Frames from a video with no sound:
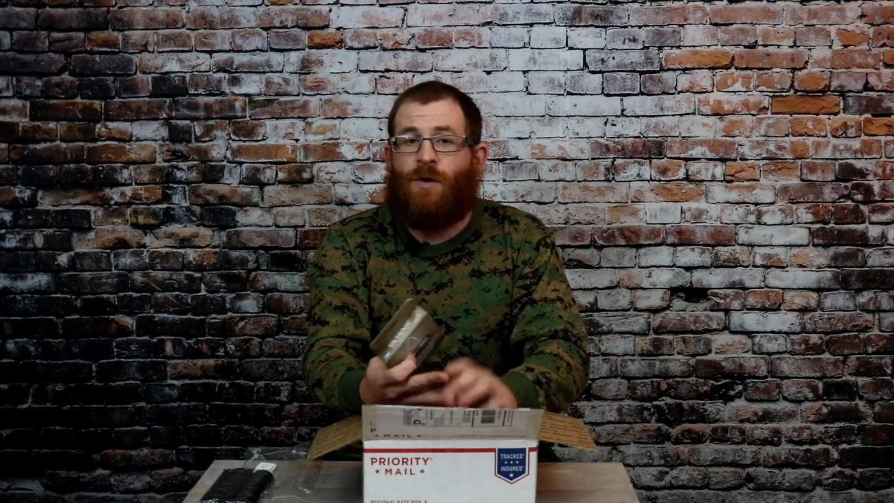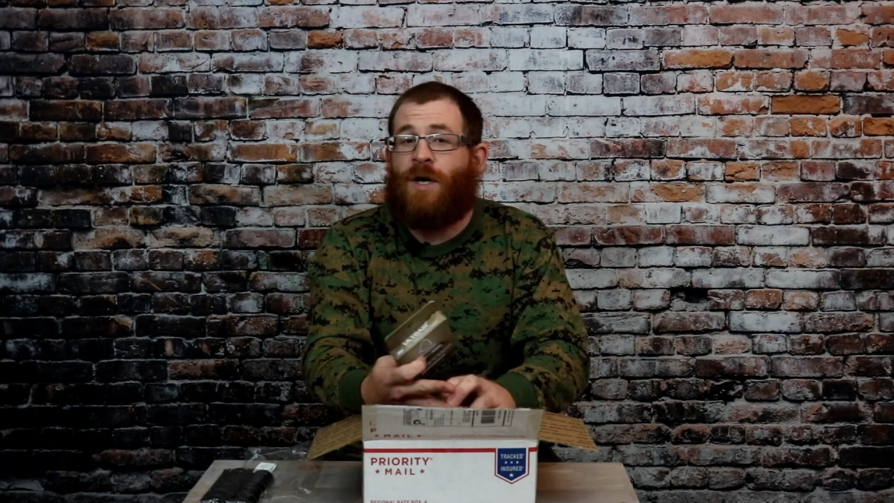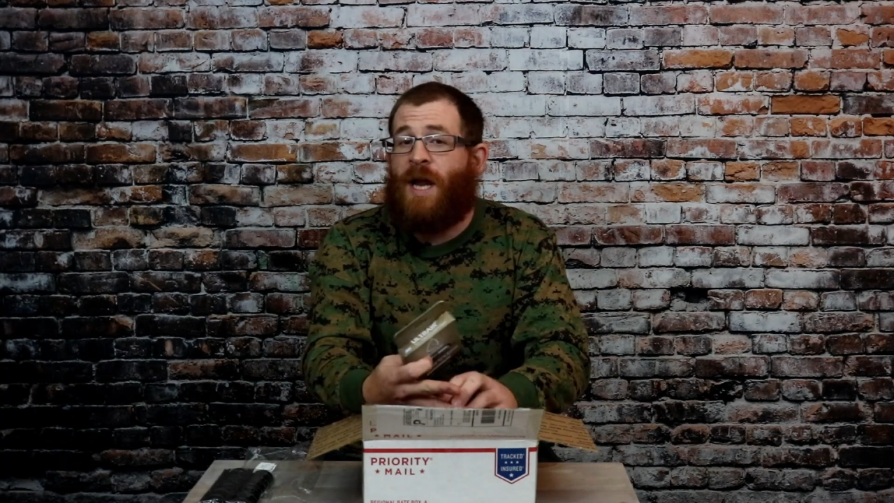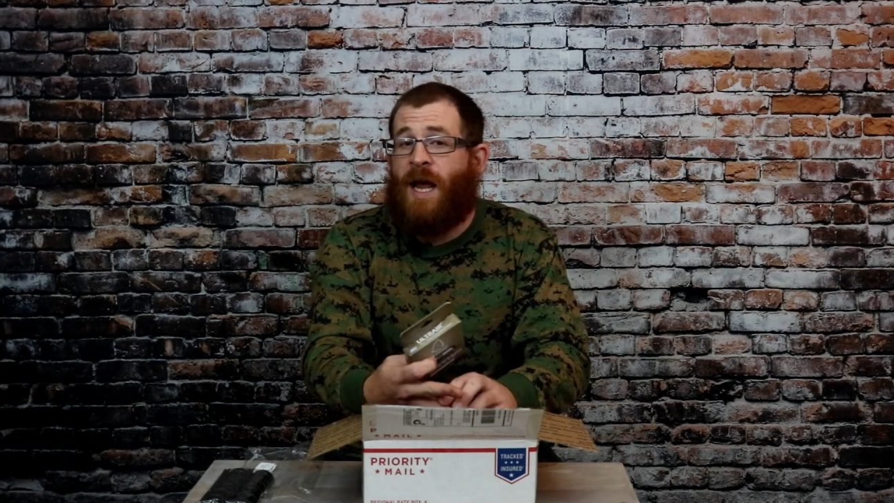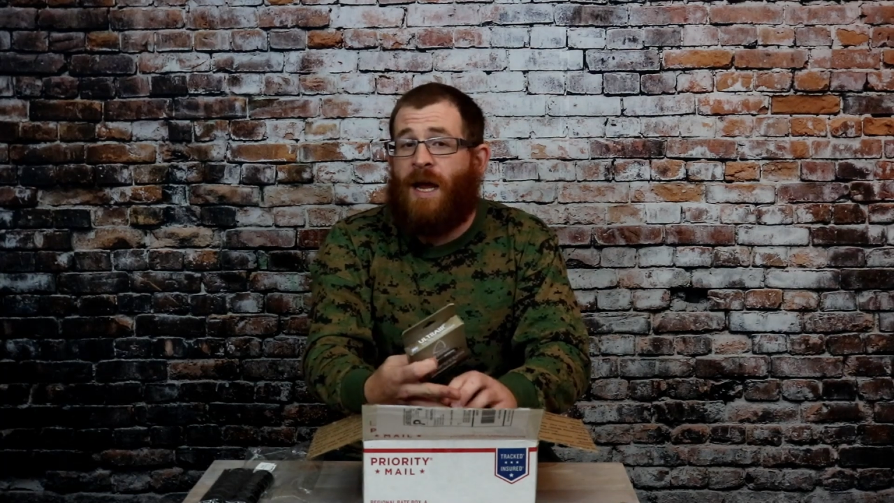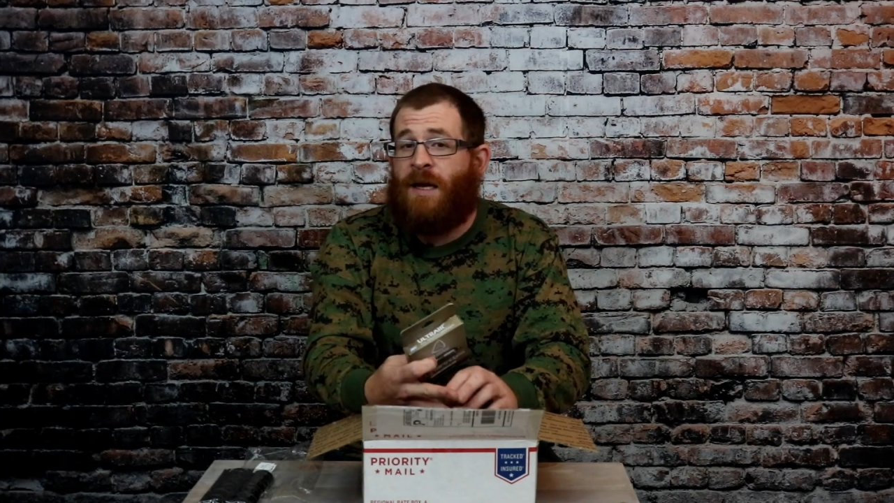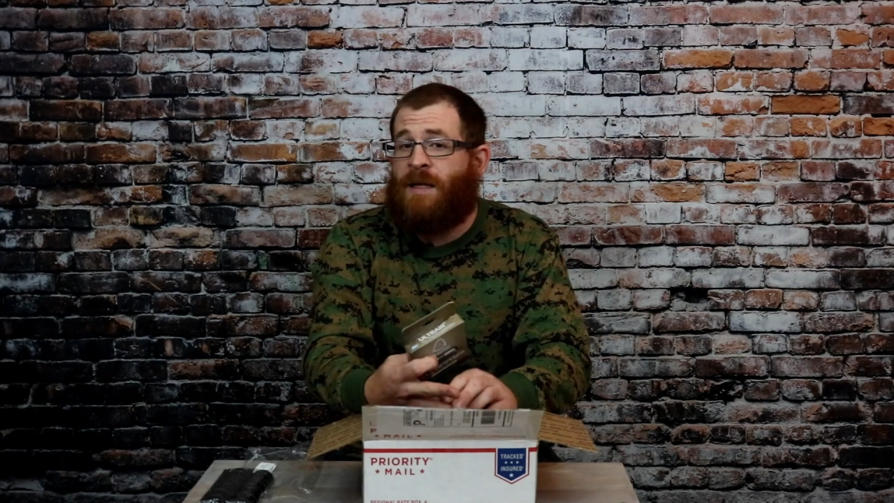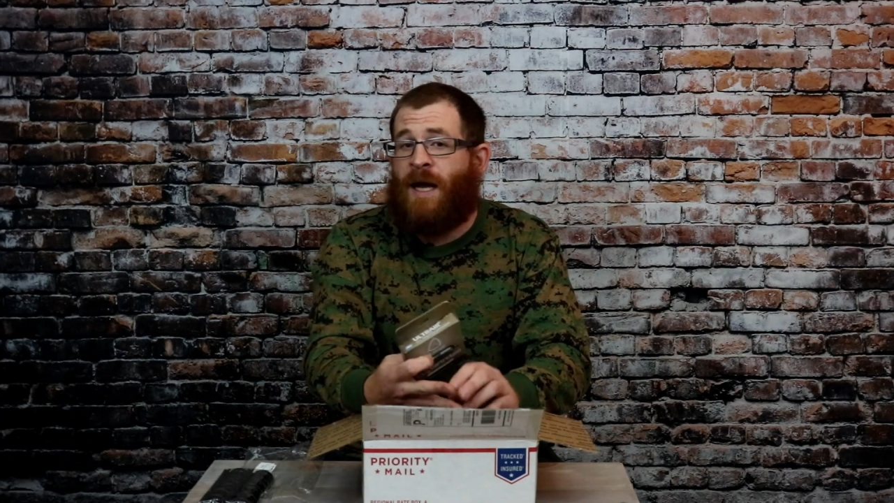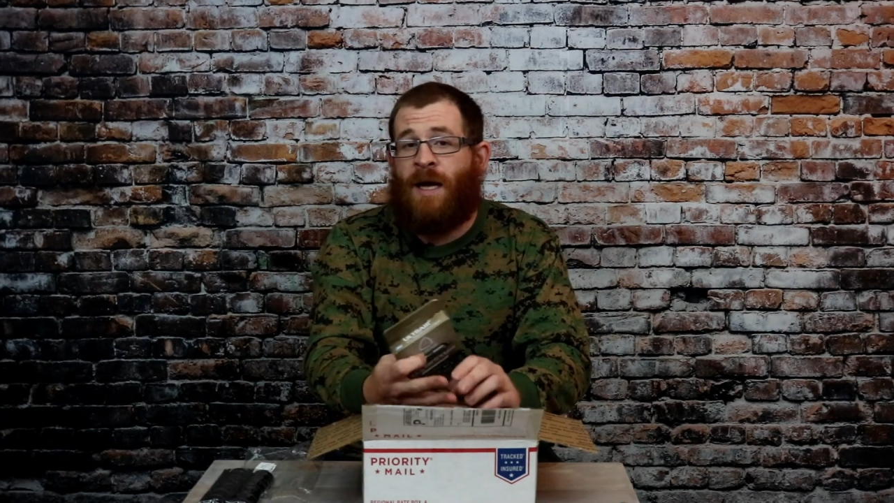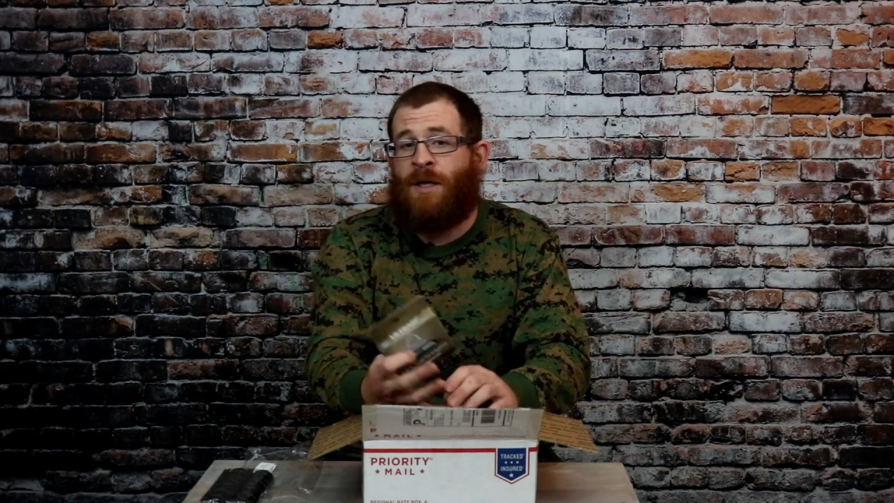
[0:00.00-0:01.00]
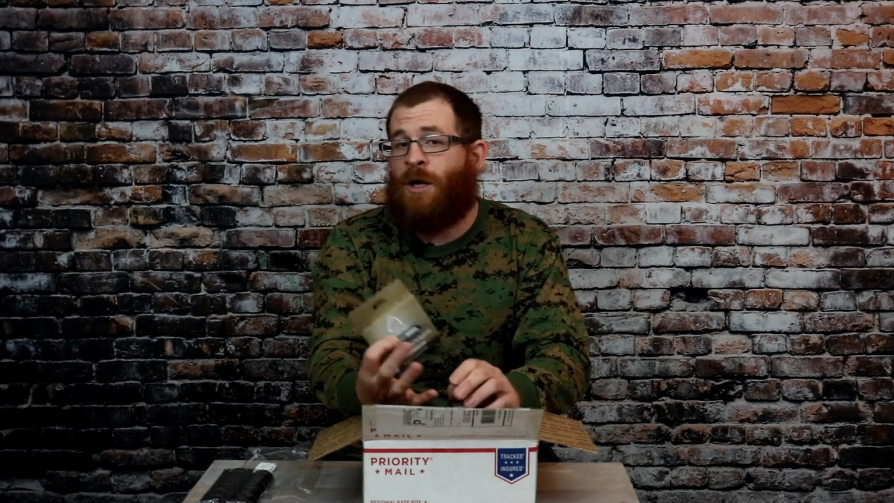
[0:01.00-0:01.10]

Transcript: grenade that,